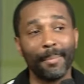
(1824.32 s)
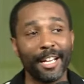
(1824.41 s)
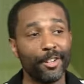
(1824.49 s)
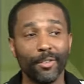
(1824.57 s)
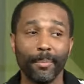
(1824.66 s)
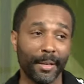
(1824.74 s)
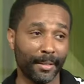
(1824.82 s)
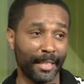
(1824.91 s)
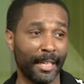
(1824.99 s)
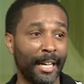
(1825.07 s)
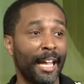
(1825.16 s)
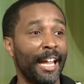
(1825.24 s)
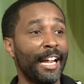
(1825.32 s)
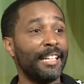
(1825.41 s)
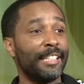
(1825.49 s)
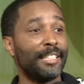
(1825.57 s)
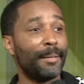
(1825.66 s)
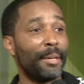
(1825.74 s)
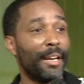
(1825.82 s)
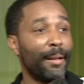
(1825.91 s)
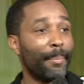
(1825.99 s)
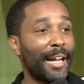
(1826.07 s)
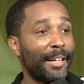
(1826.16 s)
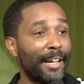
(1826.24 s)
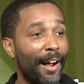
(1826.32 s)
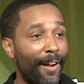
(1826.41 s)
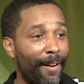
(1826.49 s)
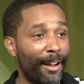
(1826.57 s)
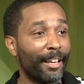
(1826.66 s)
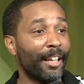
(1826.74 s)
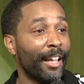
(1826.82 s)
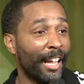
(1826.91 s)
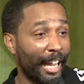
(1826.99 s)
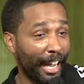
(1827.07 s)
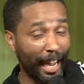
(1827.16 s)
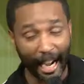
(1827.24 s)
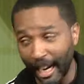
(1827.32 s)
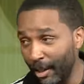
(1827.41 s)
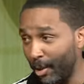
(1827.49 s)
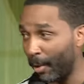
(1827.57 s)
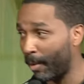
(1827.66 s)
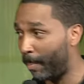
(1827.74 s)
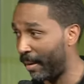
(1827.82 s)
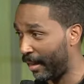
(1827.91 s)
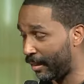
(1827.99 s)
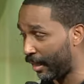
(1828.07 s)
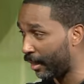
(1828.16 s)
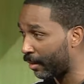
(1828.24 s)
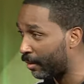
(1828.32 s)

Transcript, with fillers: by your ability, he's intimidated by God and your ability.